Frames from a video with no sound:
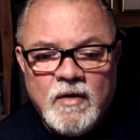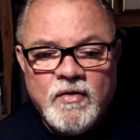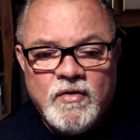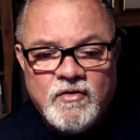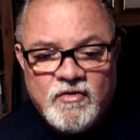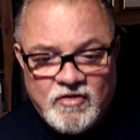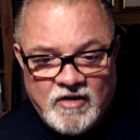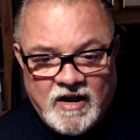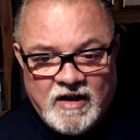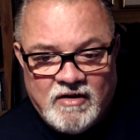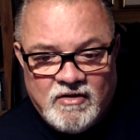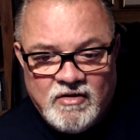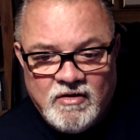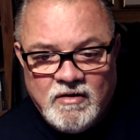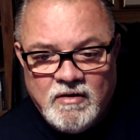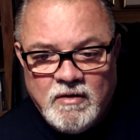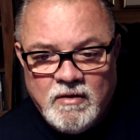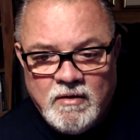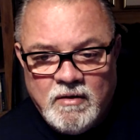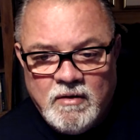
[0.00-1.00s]
sit,
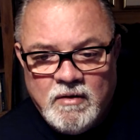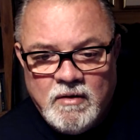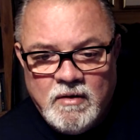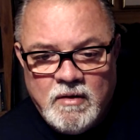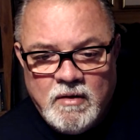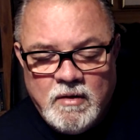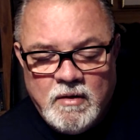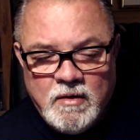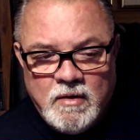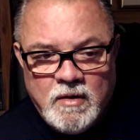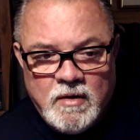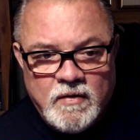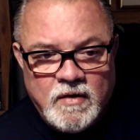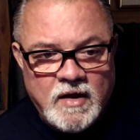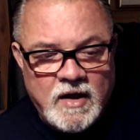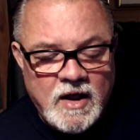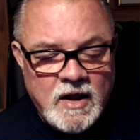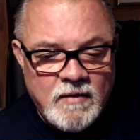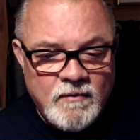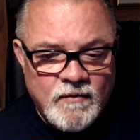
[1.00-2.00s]
that
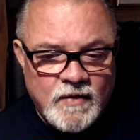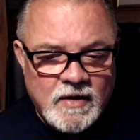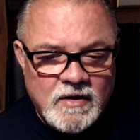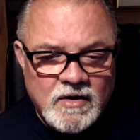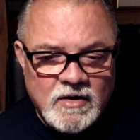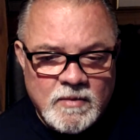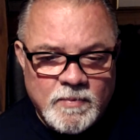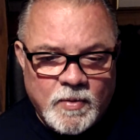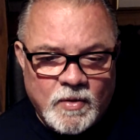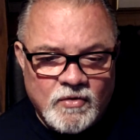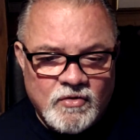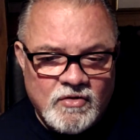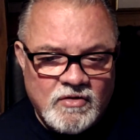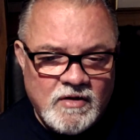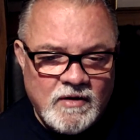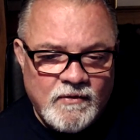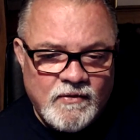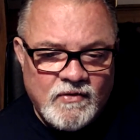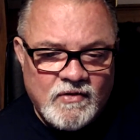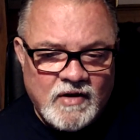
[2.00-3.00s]
he invented the
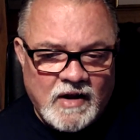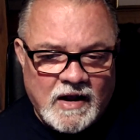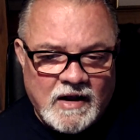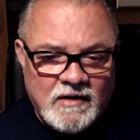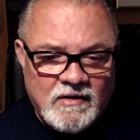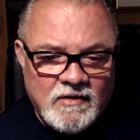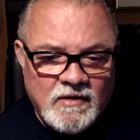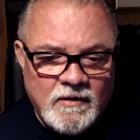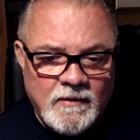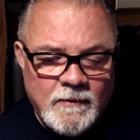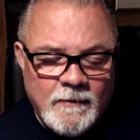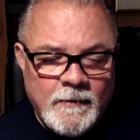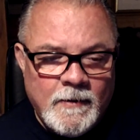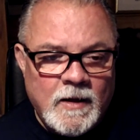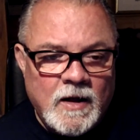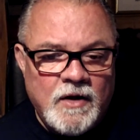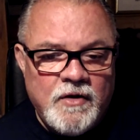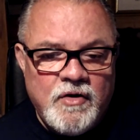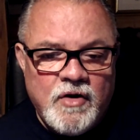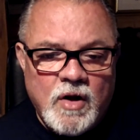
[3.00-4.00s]
positive sit,
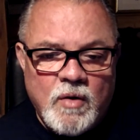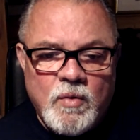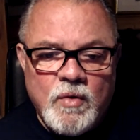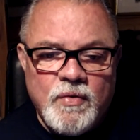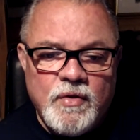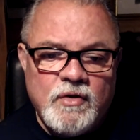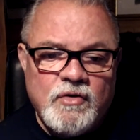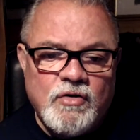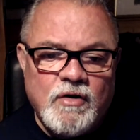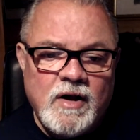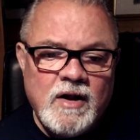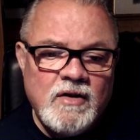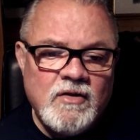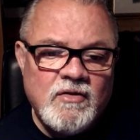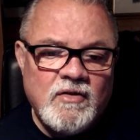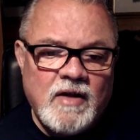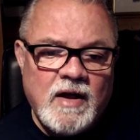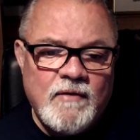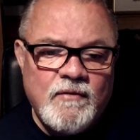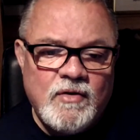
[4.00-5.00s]
and no other trainers
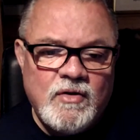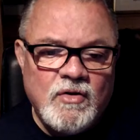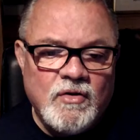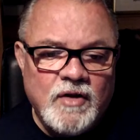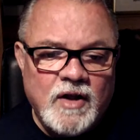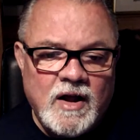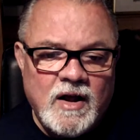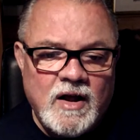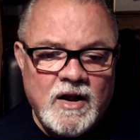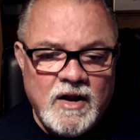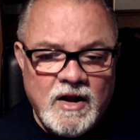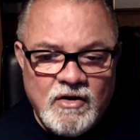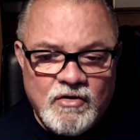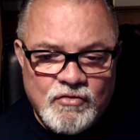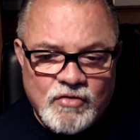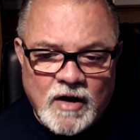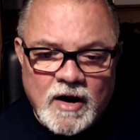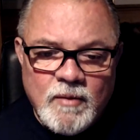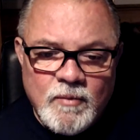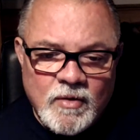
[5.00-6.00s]
have ever done it. And he's
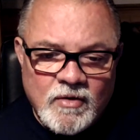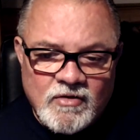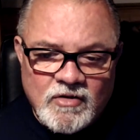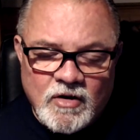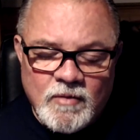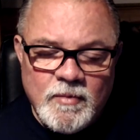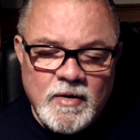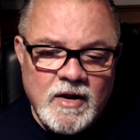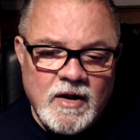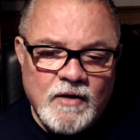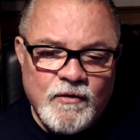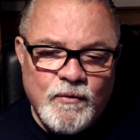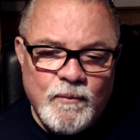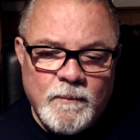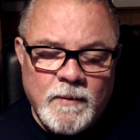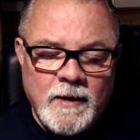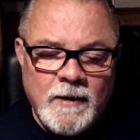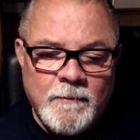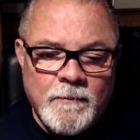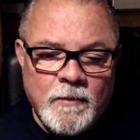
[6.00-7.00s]
trained with so many different
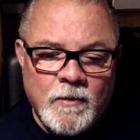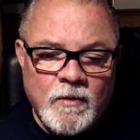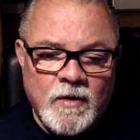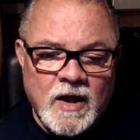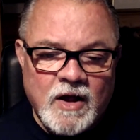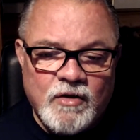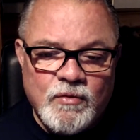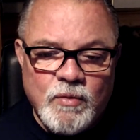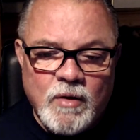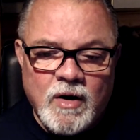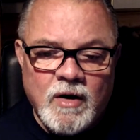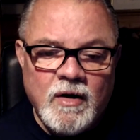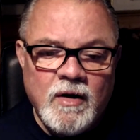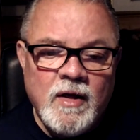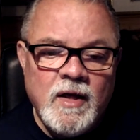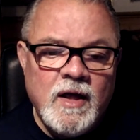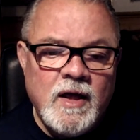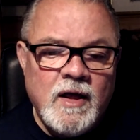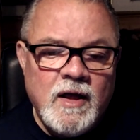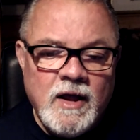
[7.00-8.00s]
people. Guess what?
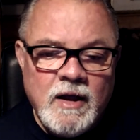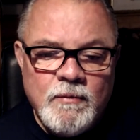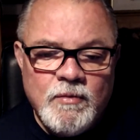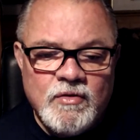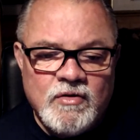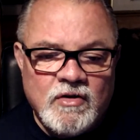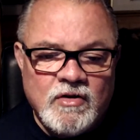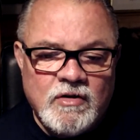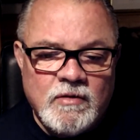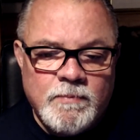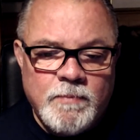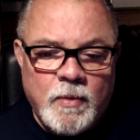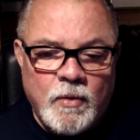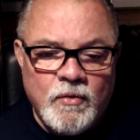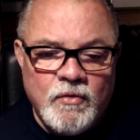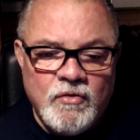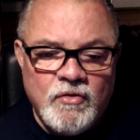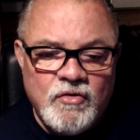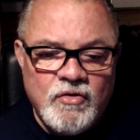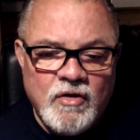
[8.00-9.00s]
He was a
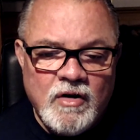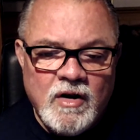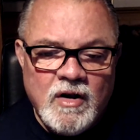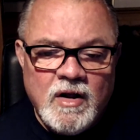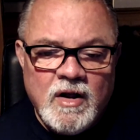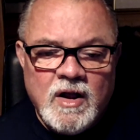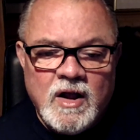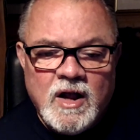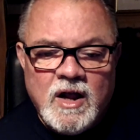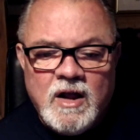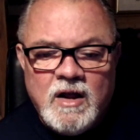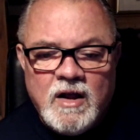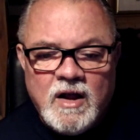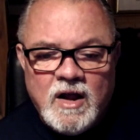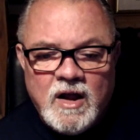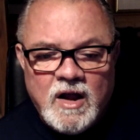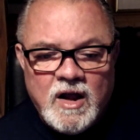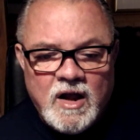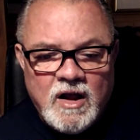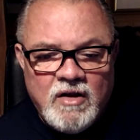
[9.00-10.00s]
sponge.
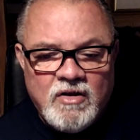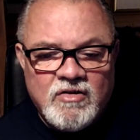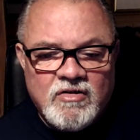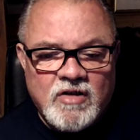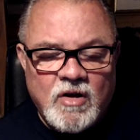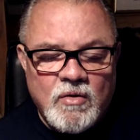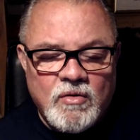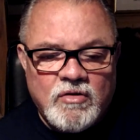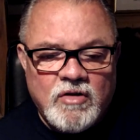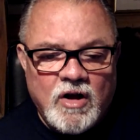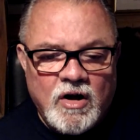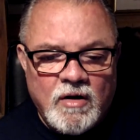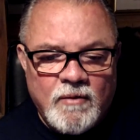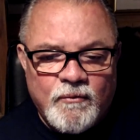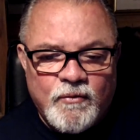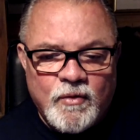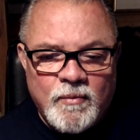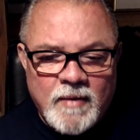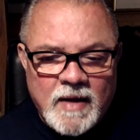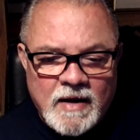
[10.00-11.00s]
He soaked it up
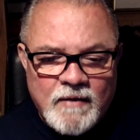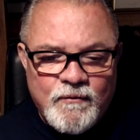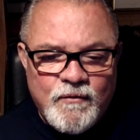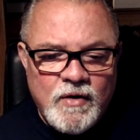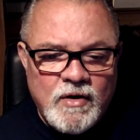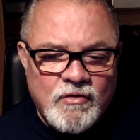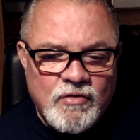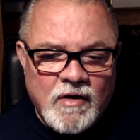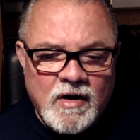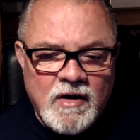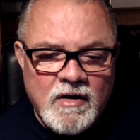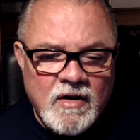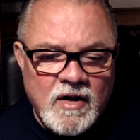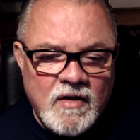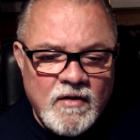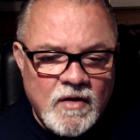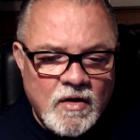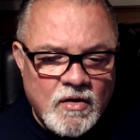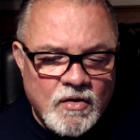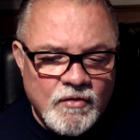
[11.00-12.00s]
from every trainer
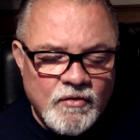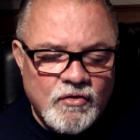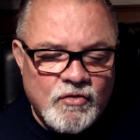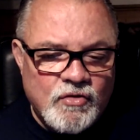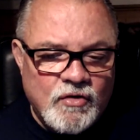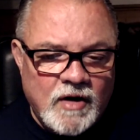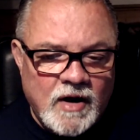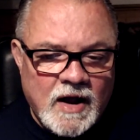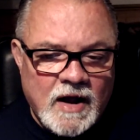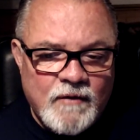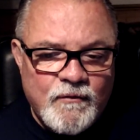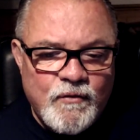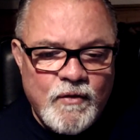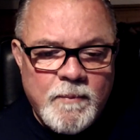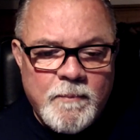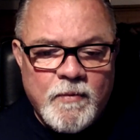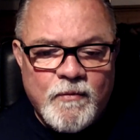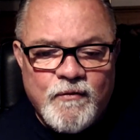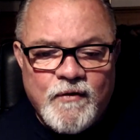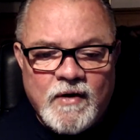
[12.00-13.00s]
in the country, every
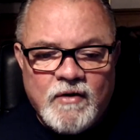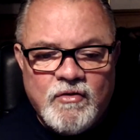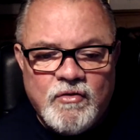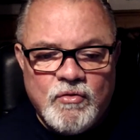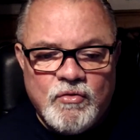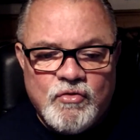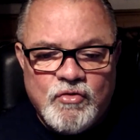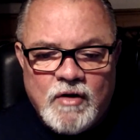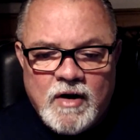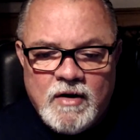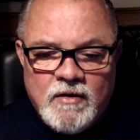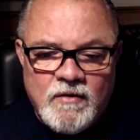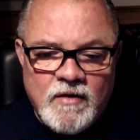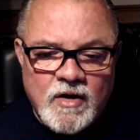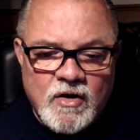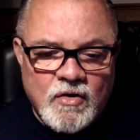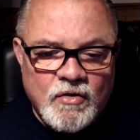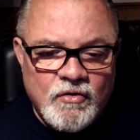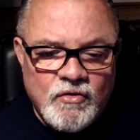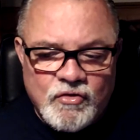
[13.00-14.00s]
professional trainer in the
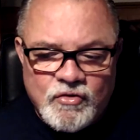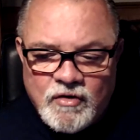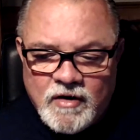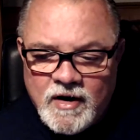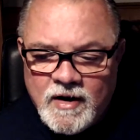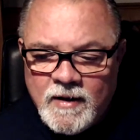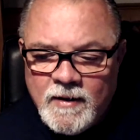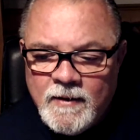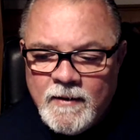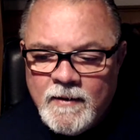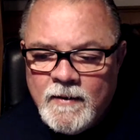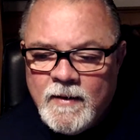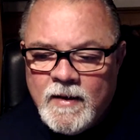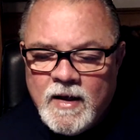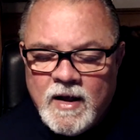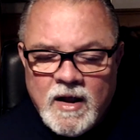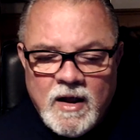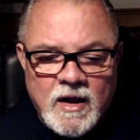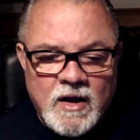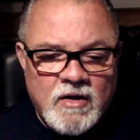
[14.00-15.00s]
country.
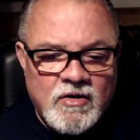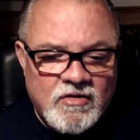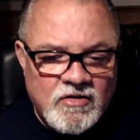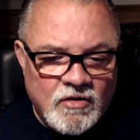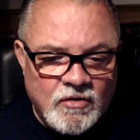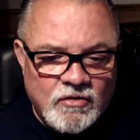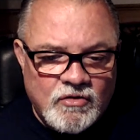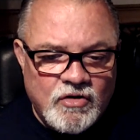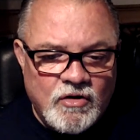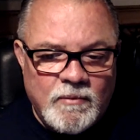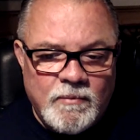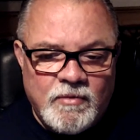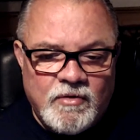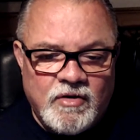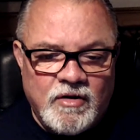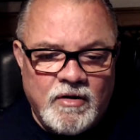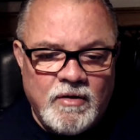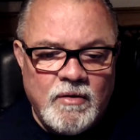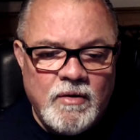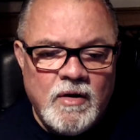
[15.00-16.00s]
He sucked up
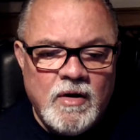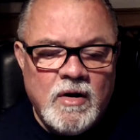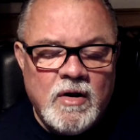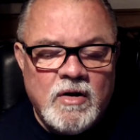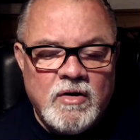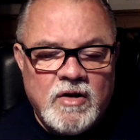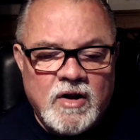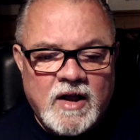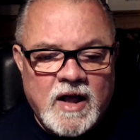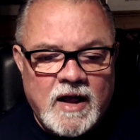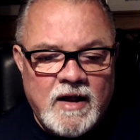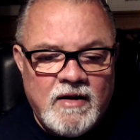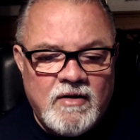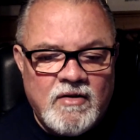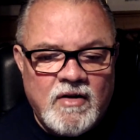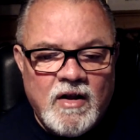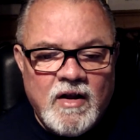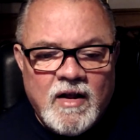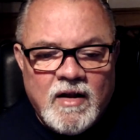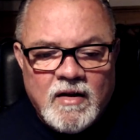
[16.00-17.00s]
to get
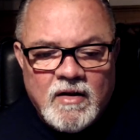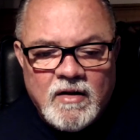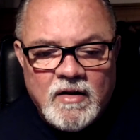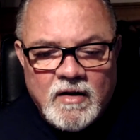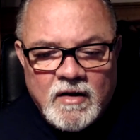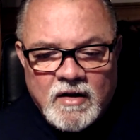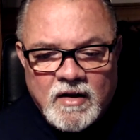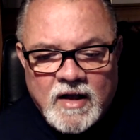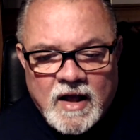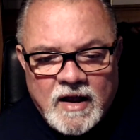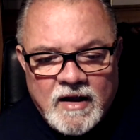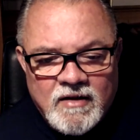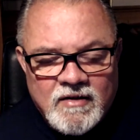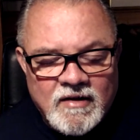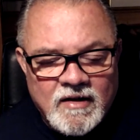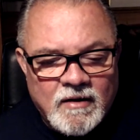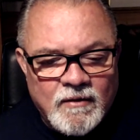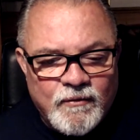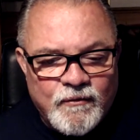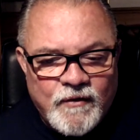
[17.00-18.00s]
his
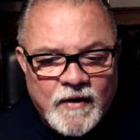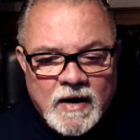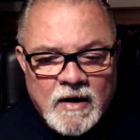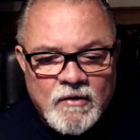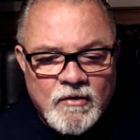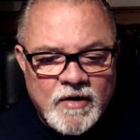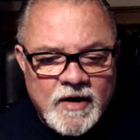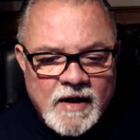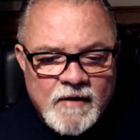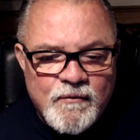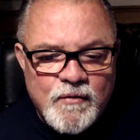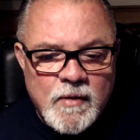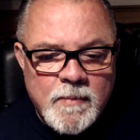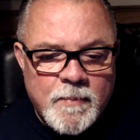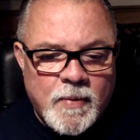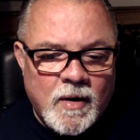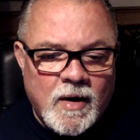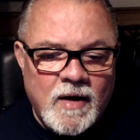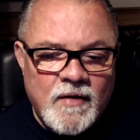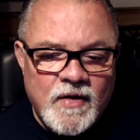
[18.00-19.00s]
little finger in every
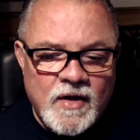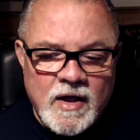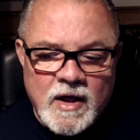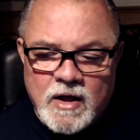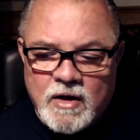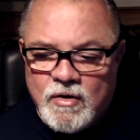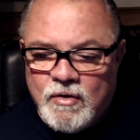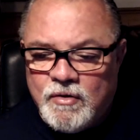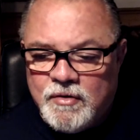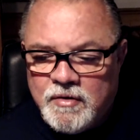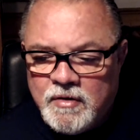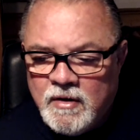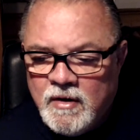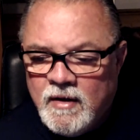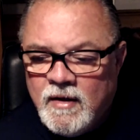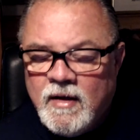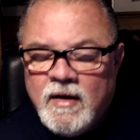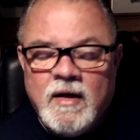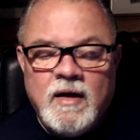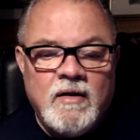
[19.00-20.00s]
pie that he could.
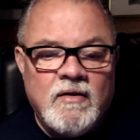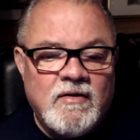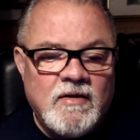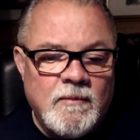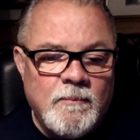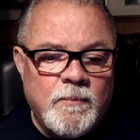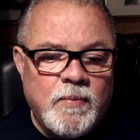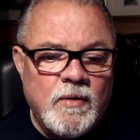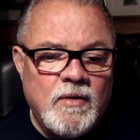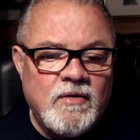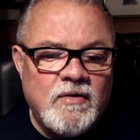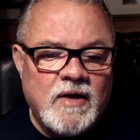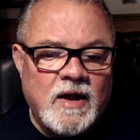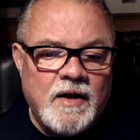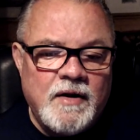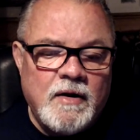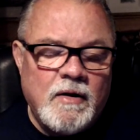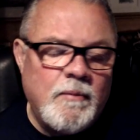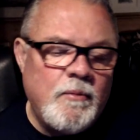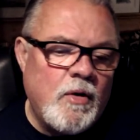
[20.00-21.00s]
As simple as
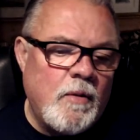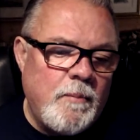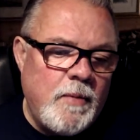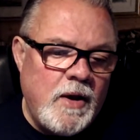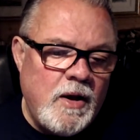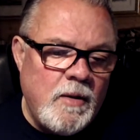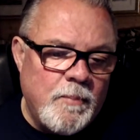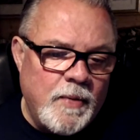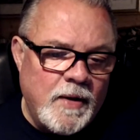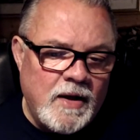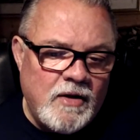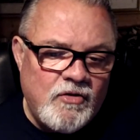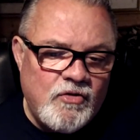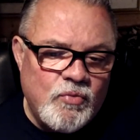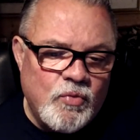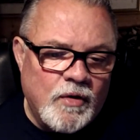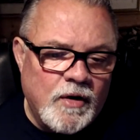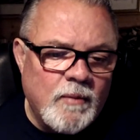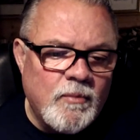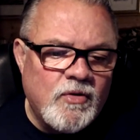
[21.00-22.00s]
that. Now, I'm not being a bitch.
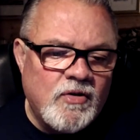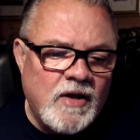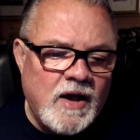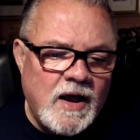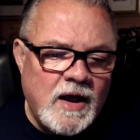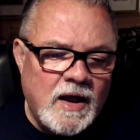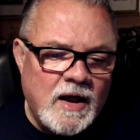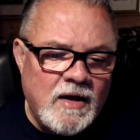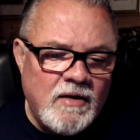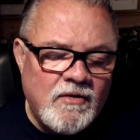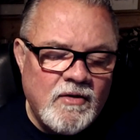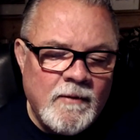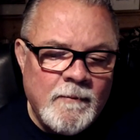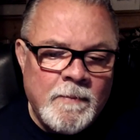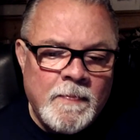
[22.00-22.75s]
What I'm saying is,